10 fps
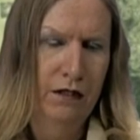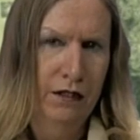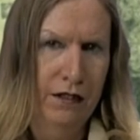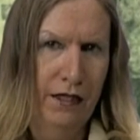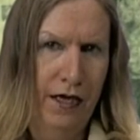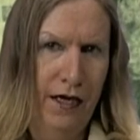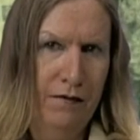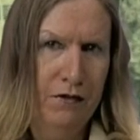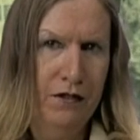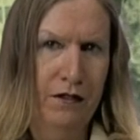and
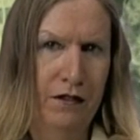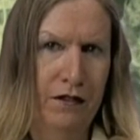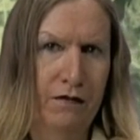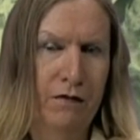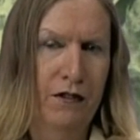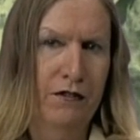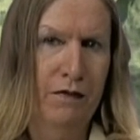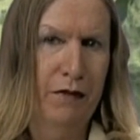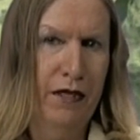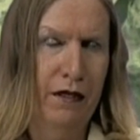obstinate is
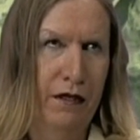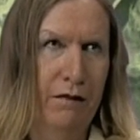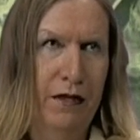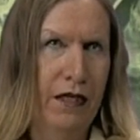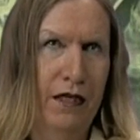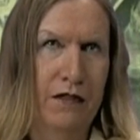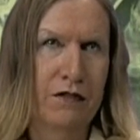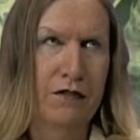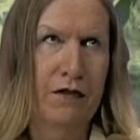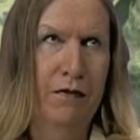a bigot. A bigot
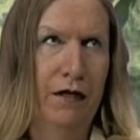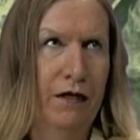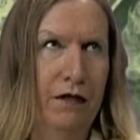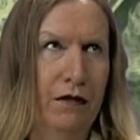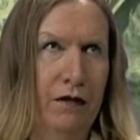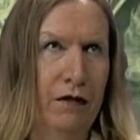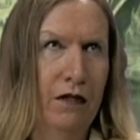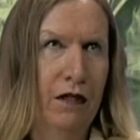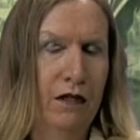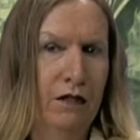isn't somebody who
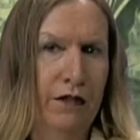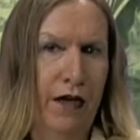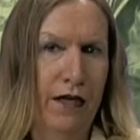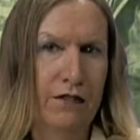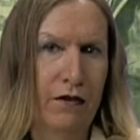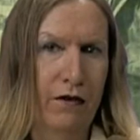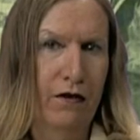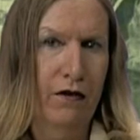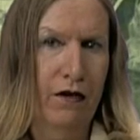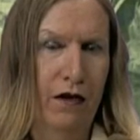denies the
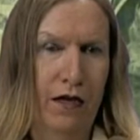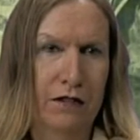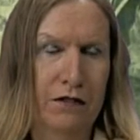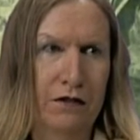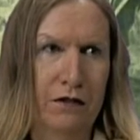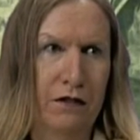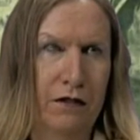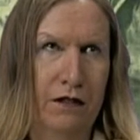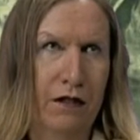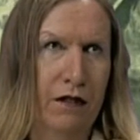Holocaust
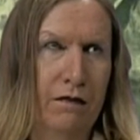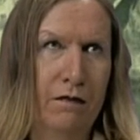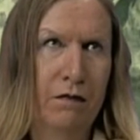or